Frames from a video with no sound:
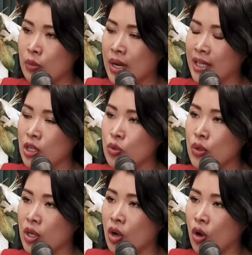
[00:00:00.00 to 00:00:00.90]
We are gonna
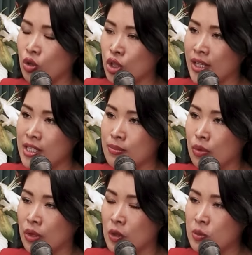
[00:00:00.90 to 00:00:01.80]
ruin all China's
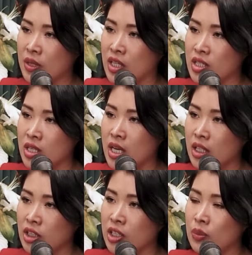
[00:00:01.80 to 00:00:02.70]
morals because
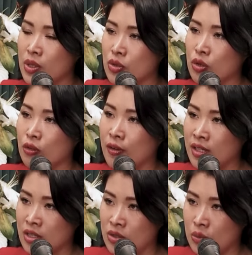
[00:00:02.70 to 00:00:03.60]
she was your
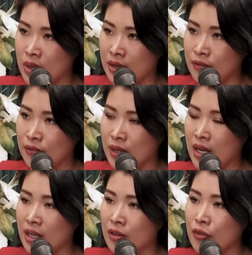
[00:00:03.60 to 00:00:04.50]
father's wife,
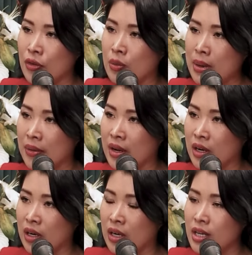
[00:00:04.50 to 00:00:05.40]
and if you marry her,